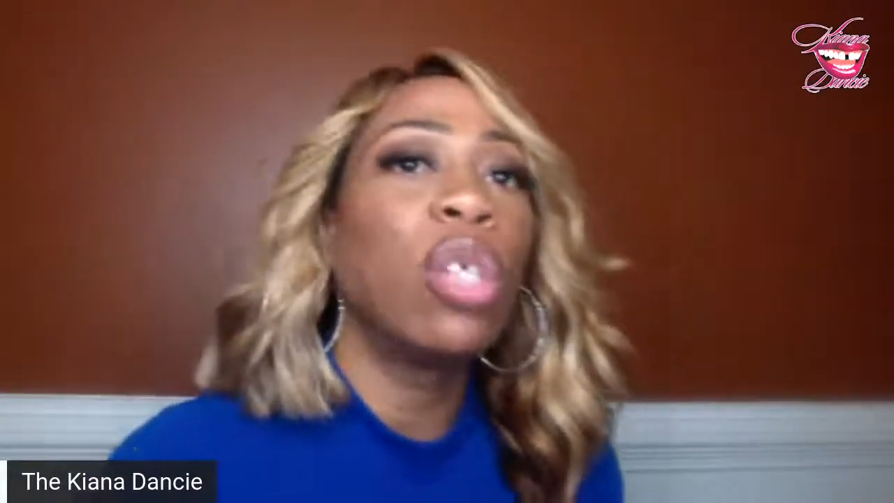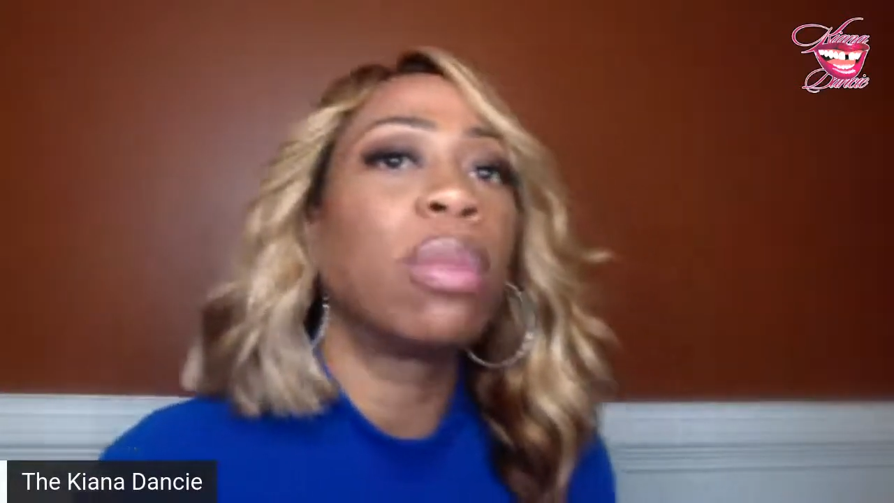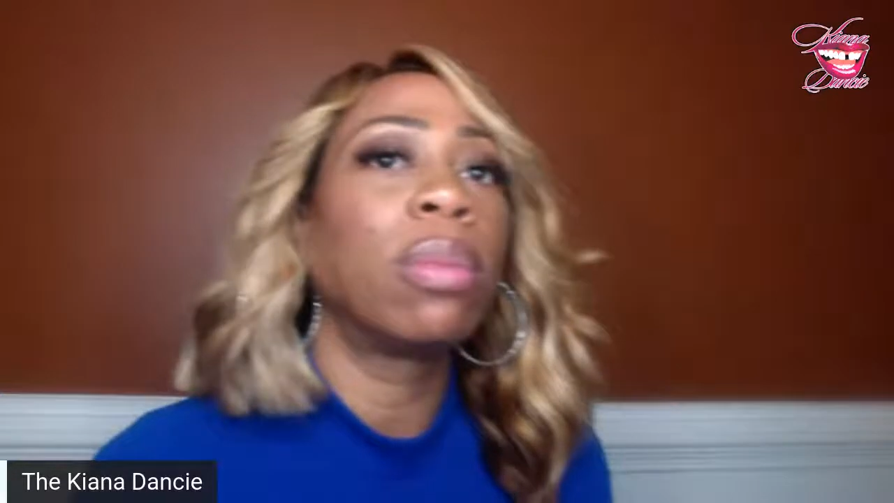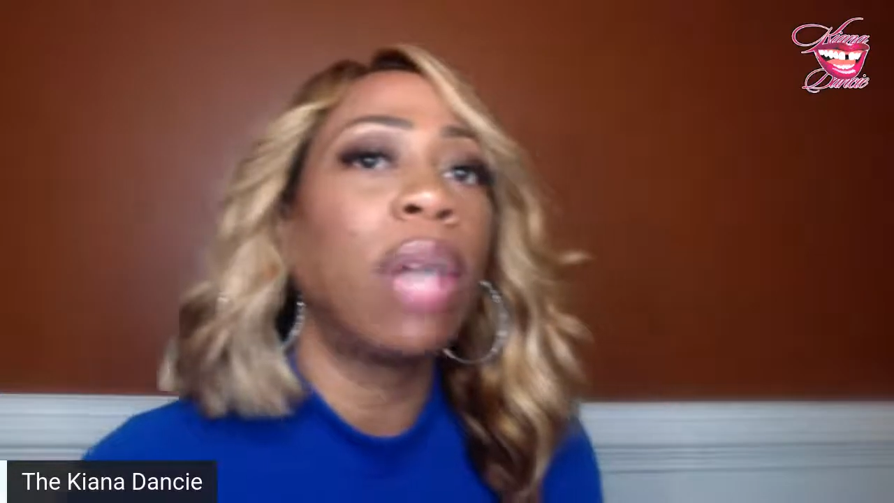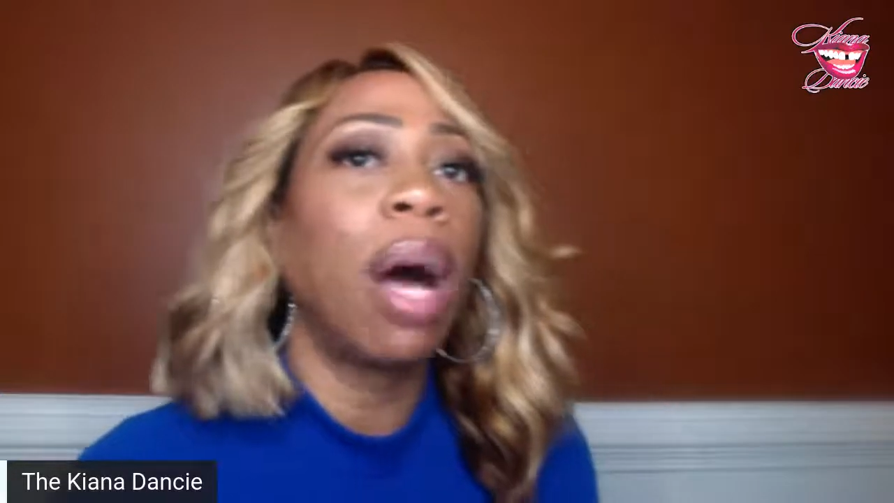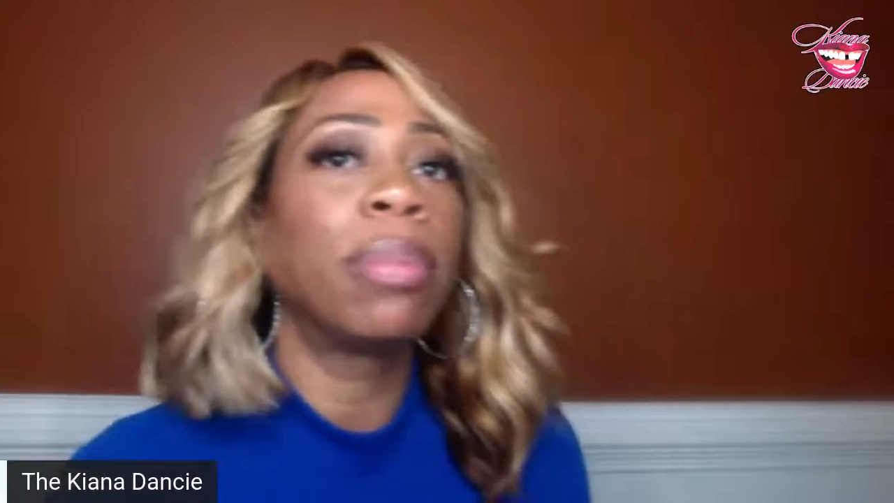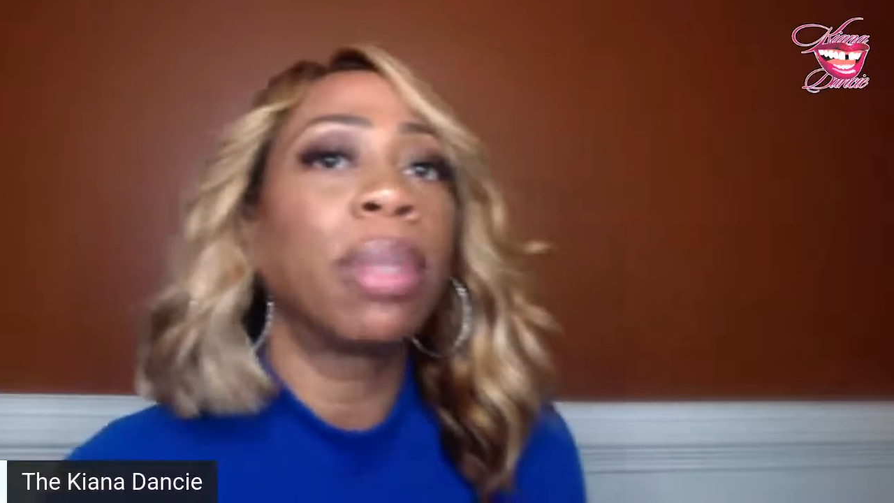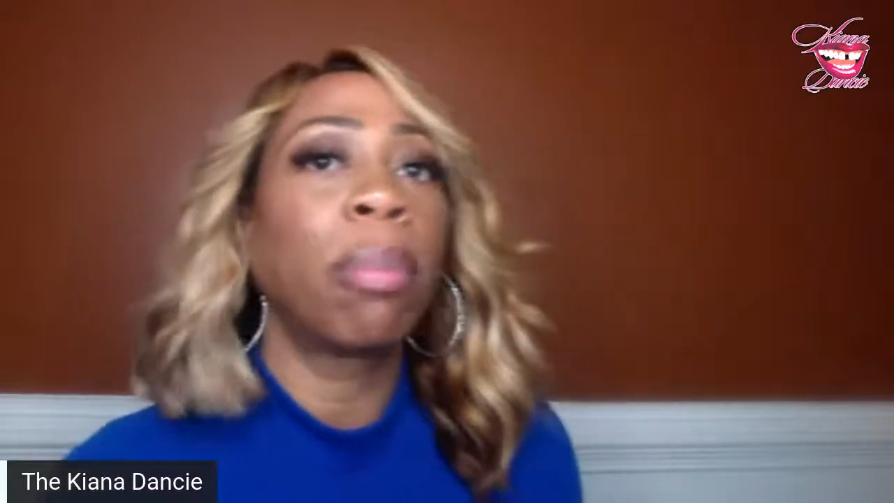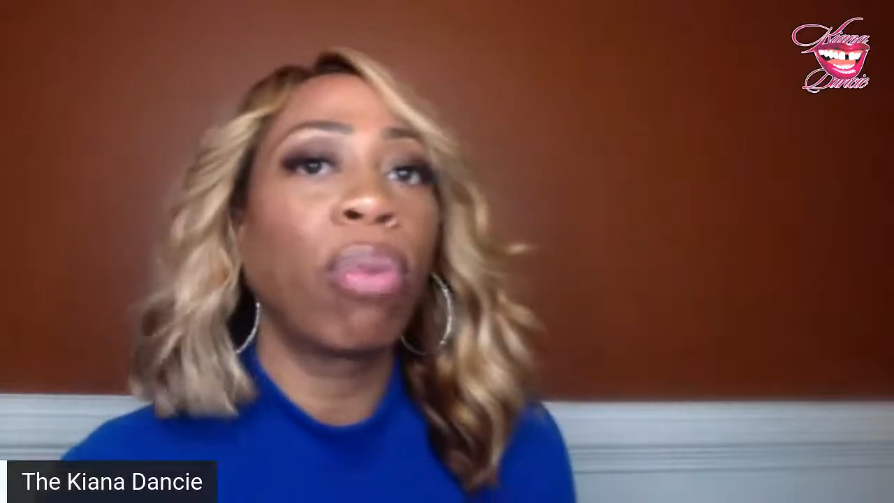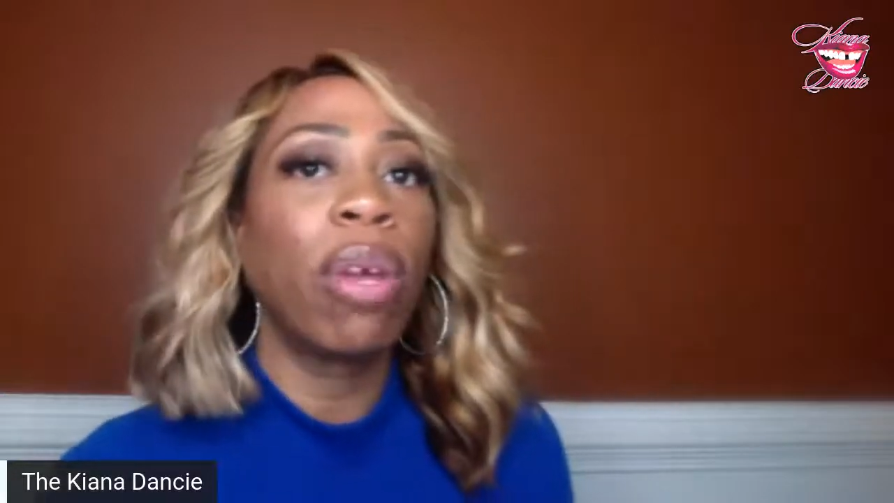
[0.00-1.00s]

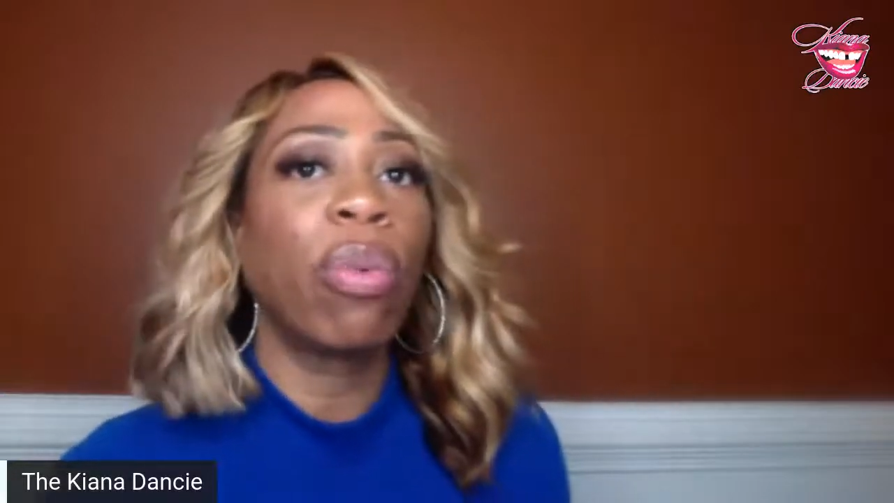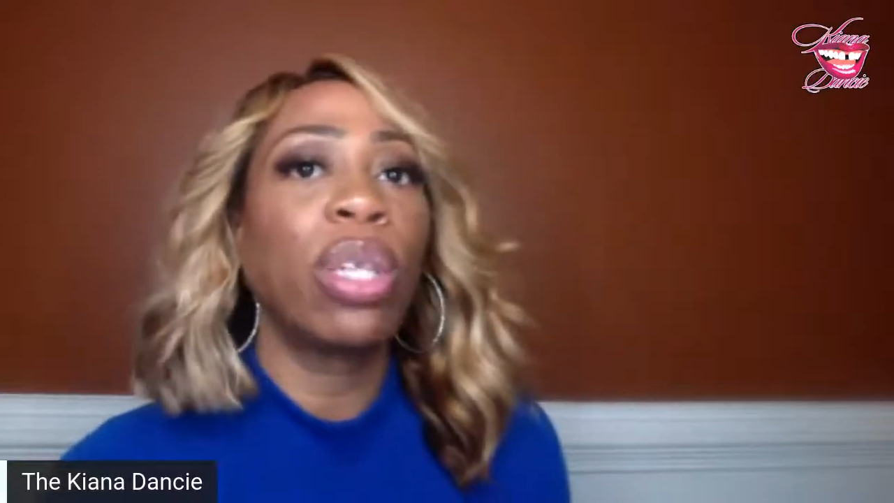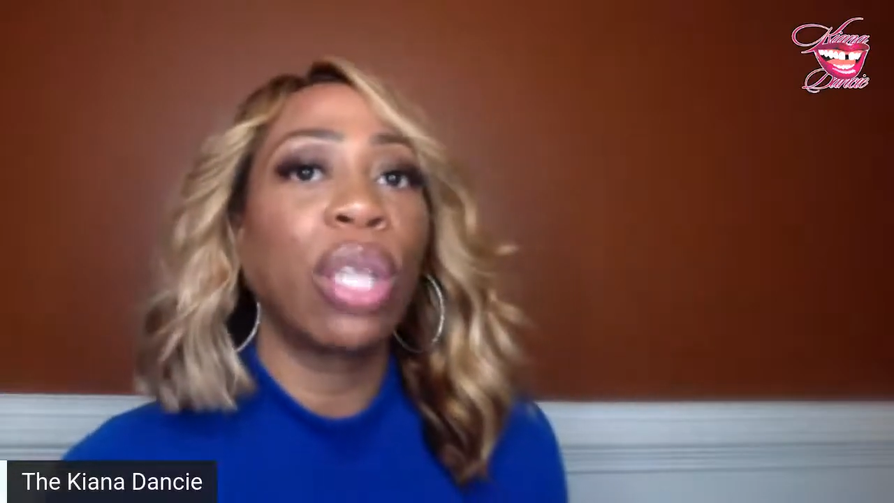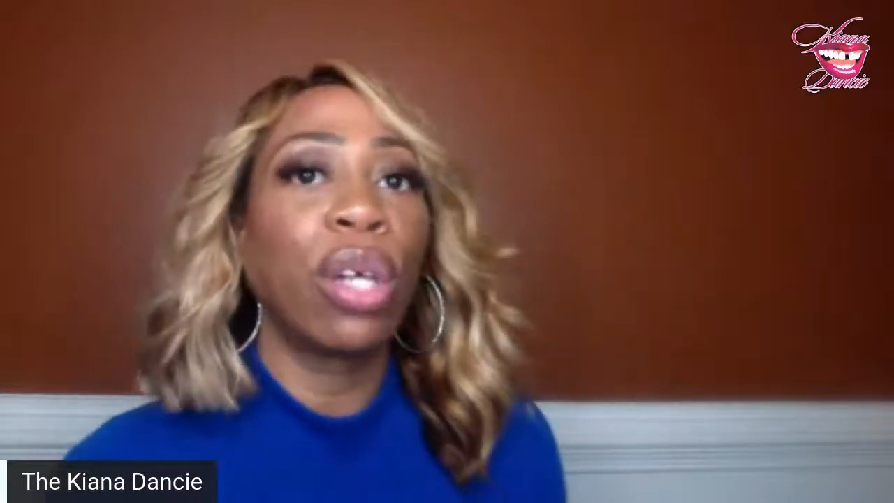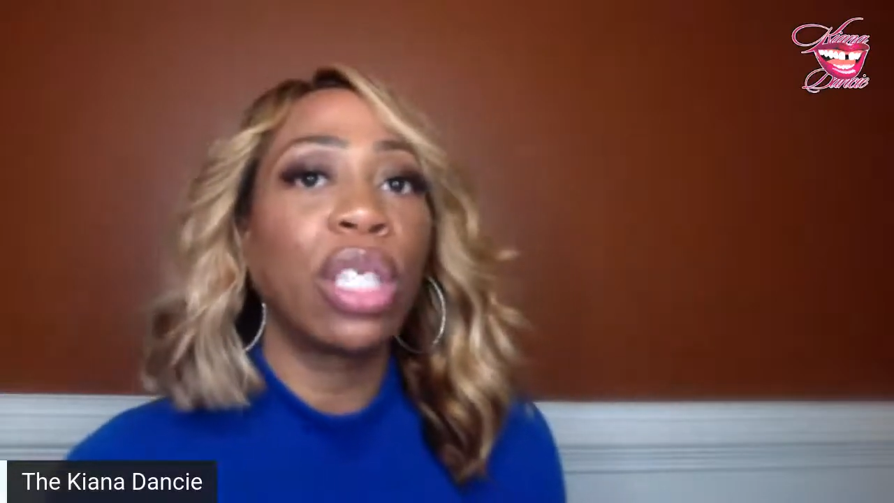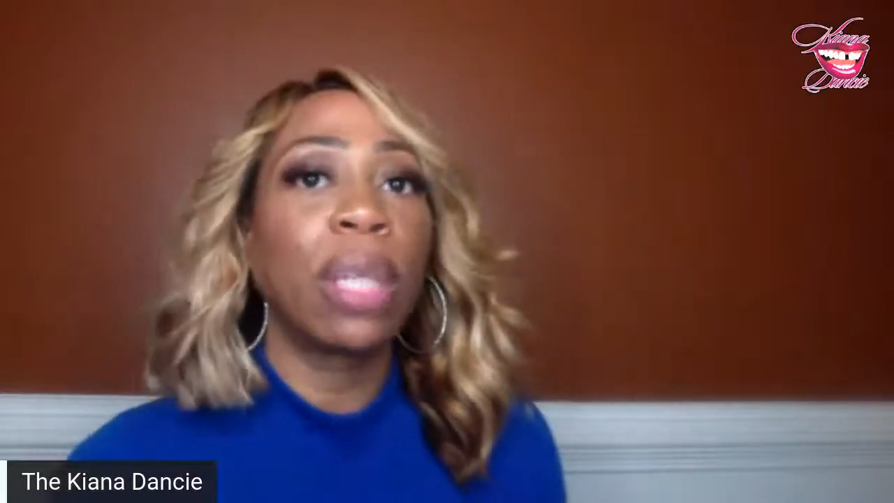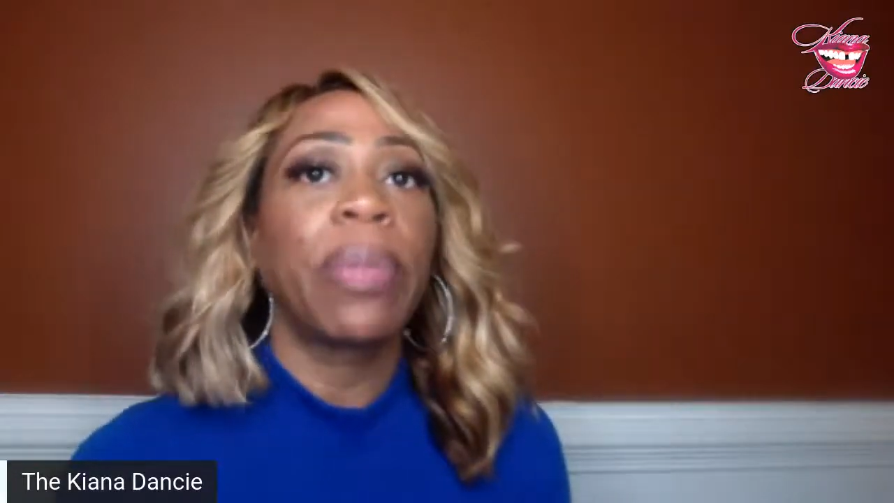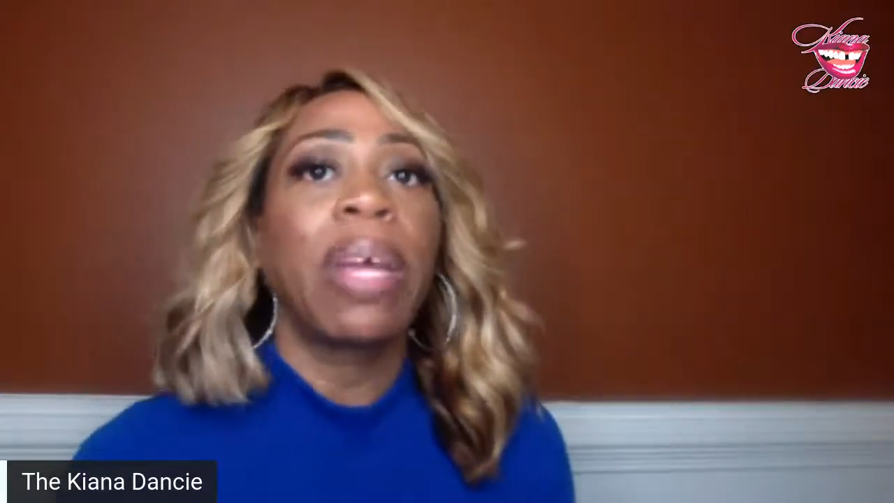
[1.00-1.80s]
some brief researching,